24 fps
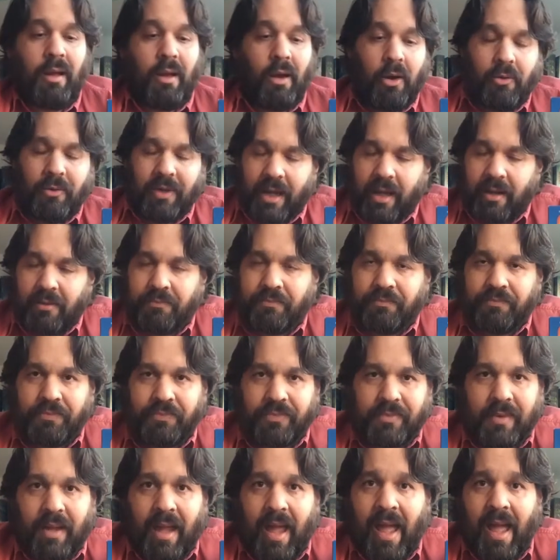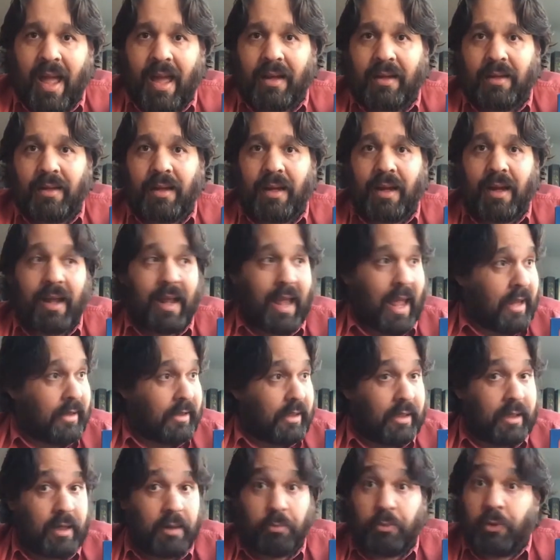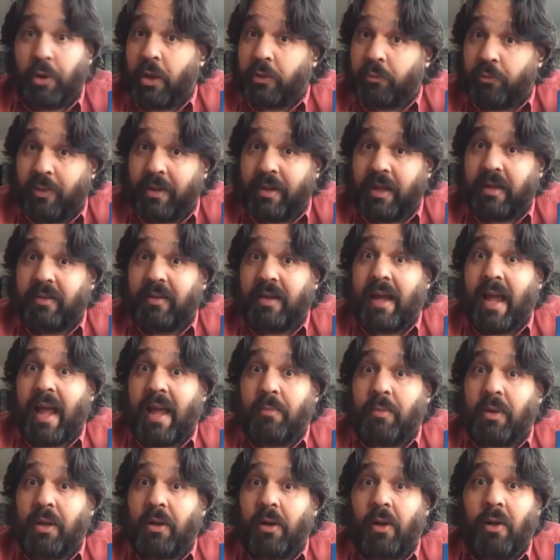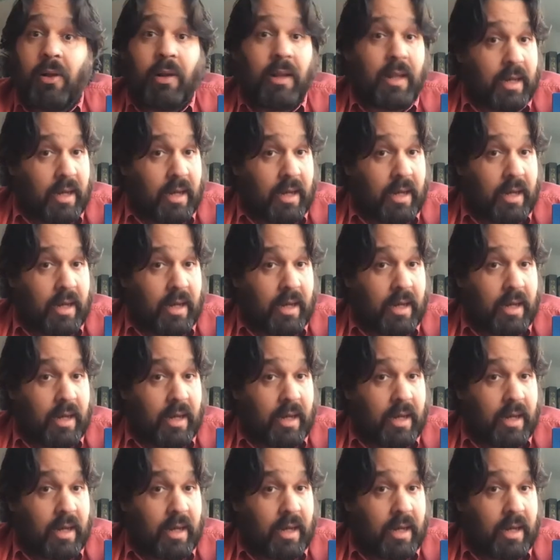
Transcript: Okay. and I ended up not winning the game at all,